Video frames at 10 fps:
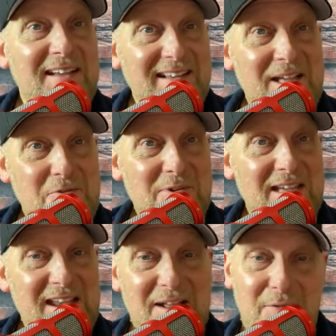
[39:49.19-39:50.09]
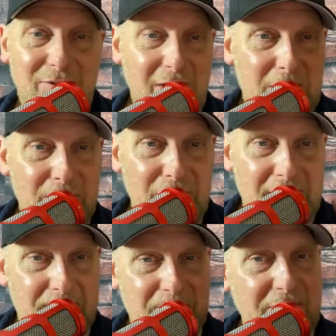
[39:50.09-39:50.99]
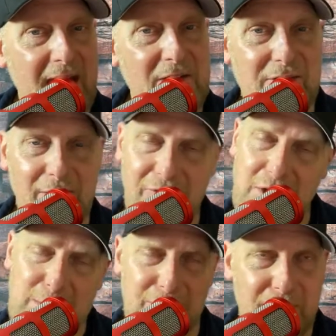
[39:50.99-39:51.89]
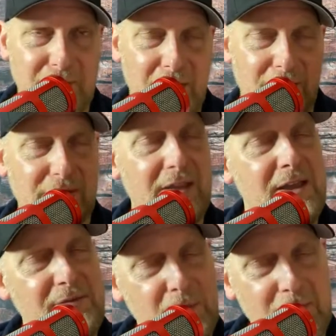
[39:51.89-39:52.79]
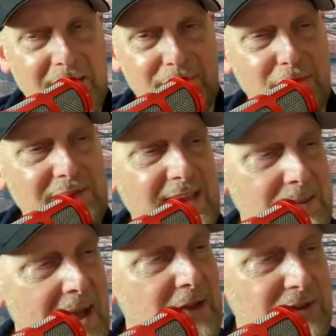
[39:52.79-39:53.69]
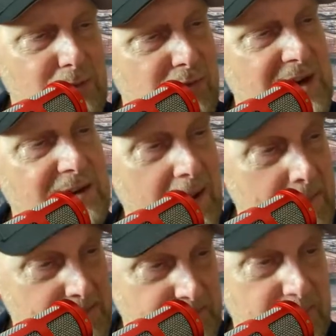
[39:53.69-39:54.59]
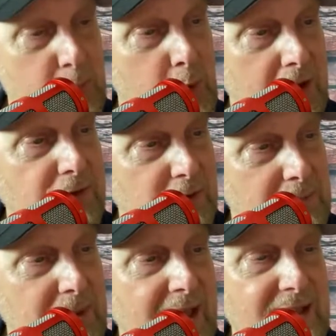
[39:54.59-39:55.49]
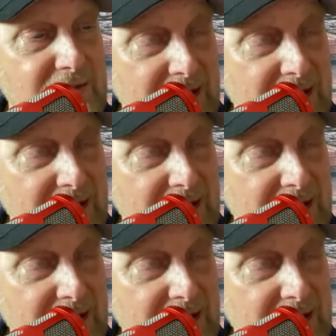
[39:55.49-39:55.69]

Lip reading: Literally, turn off the gadgets, turn off the phone. If I want to get to sleep, actually read words on a page, and